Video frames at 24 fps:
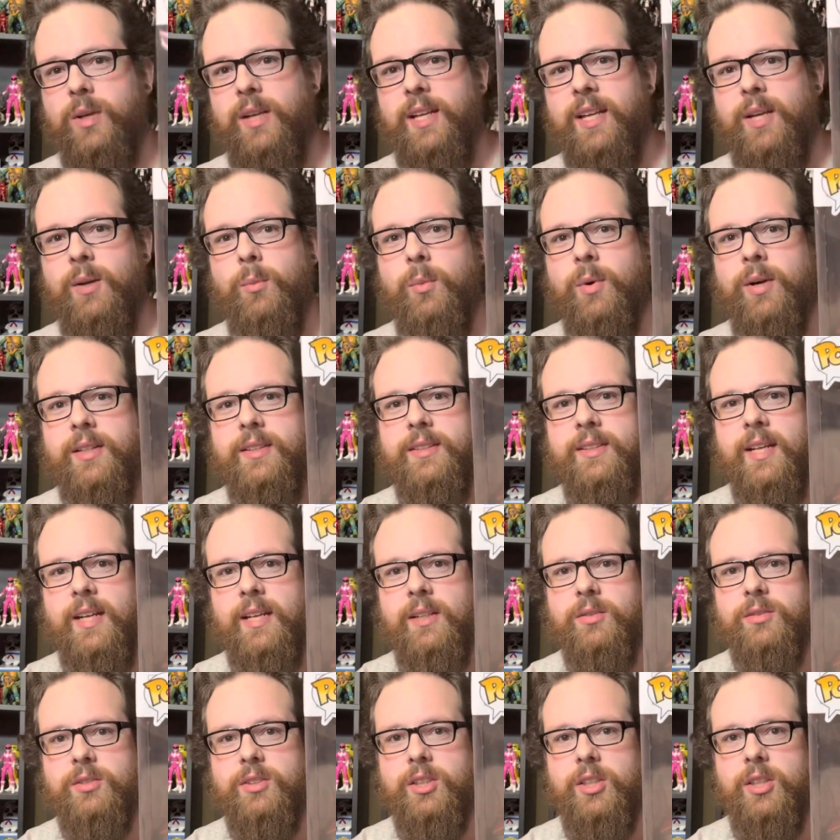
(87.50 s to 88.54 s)
he went
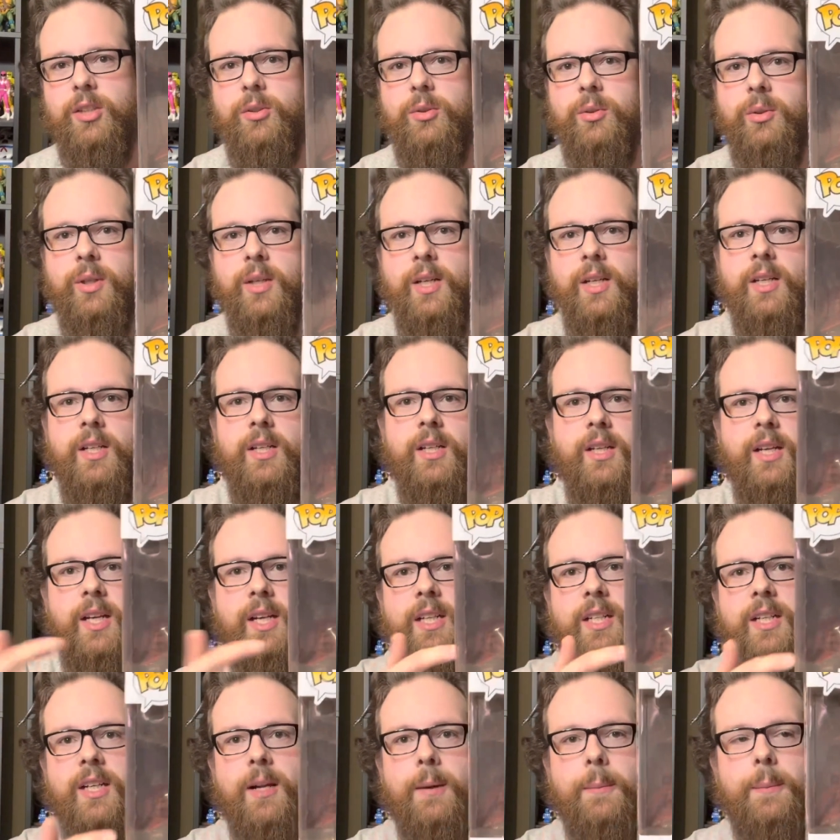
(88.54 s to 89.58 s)
down to.
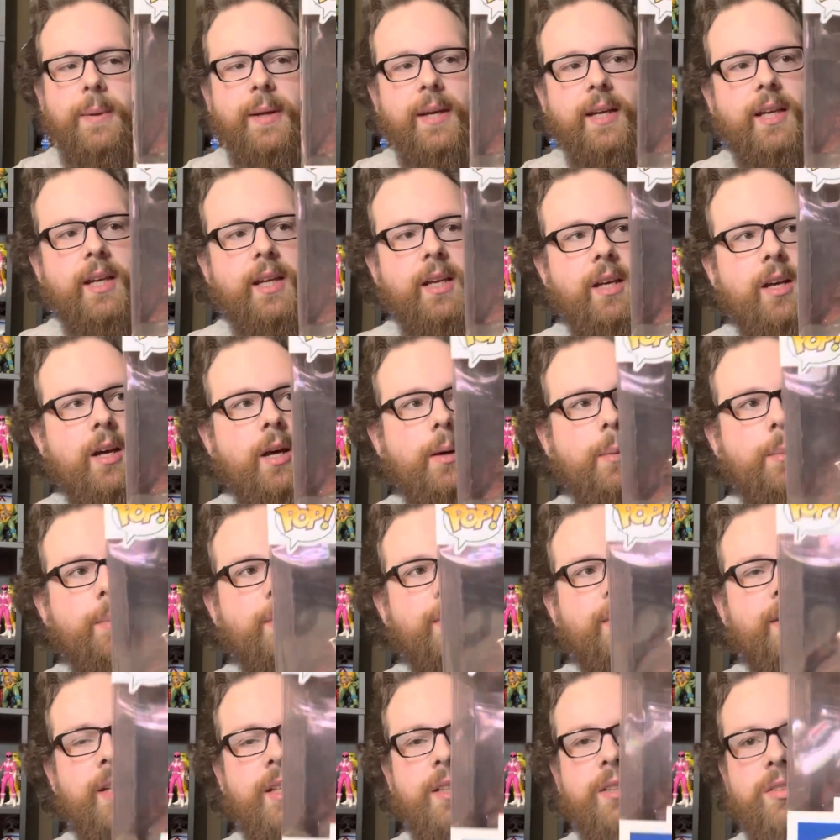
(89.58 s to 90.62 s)
Ended up picking
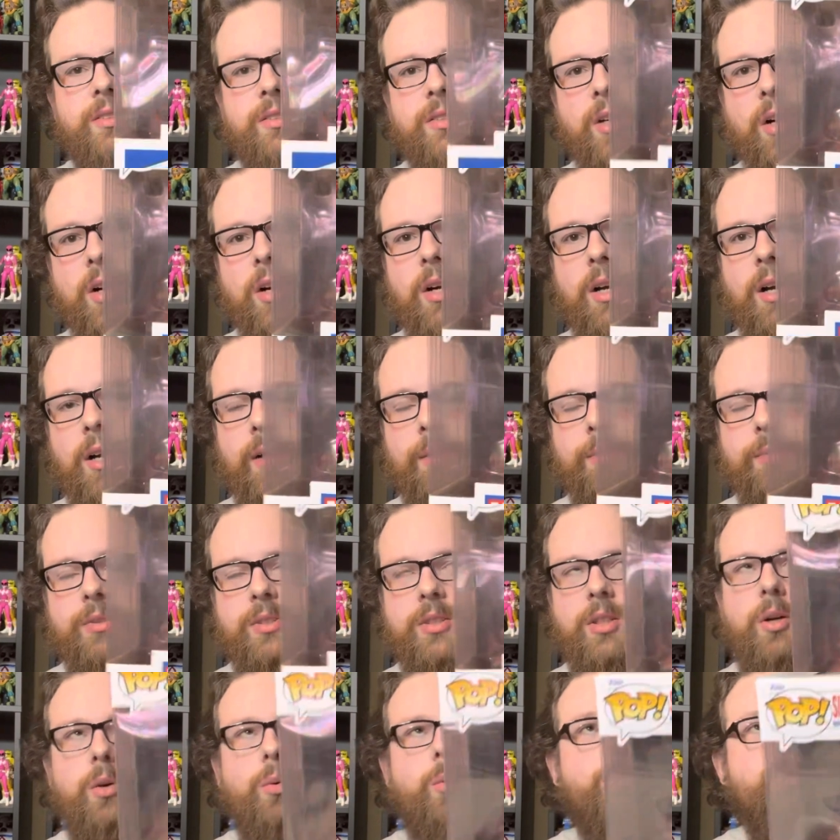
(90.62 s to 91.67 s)
up the Star
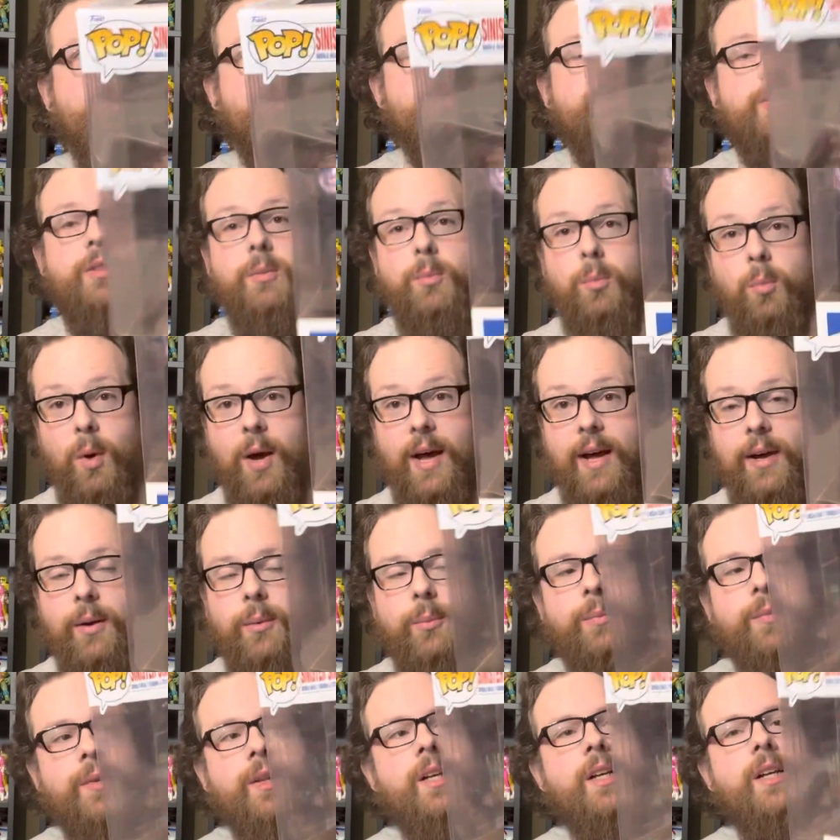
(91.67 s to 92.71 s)
Wars.
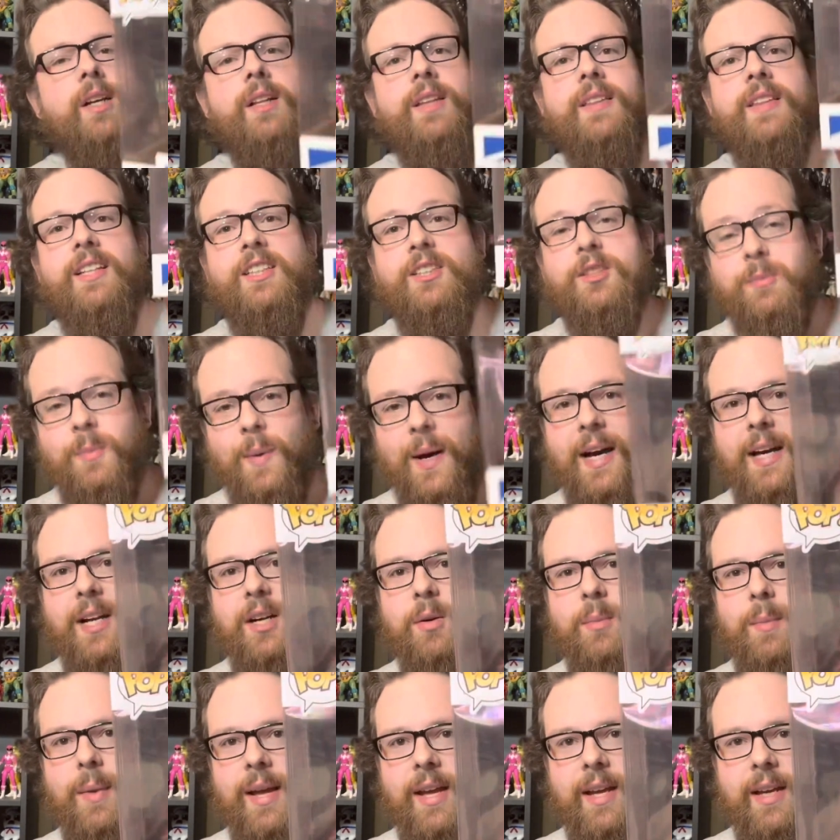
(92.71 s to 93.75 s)
Wow, the
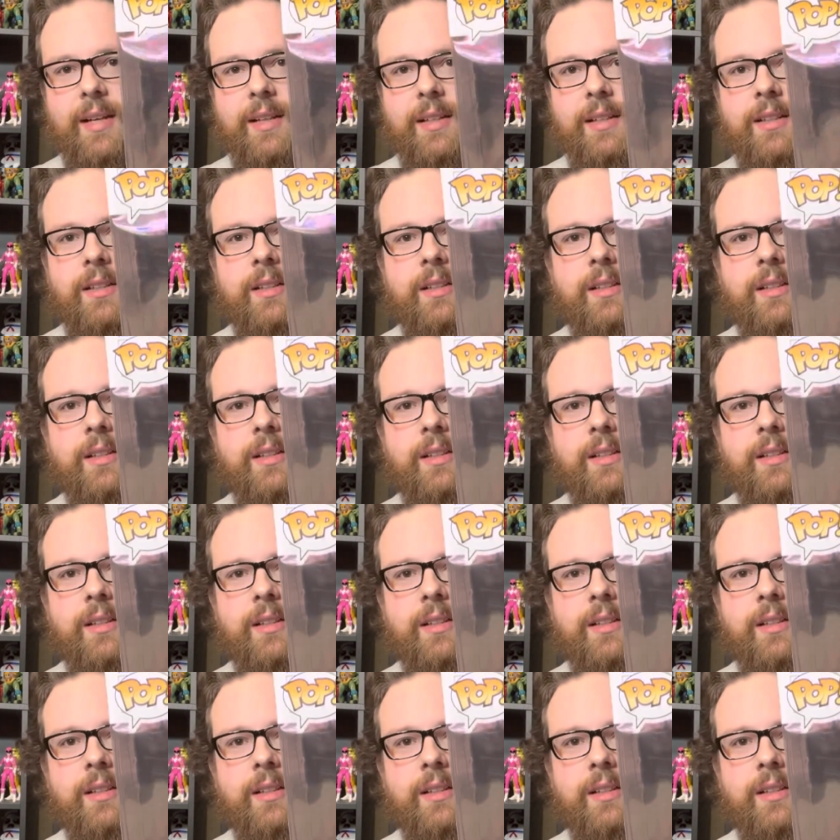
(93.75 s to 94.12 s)
Spider-Man,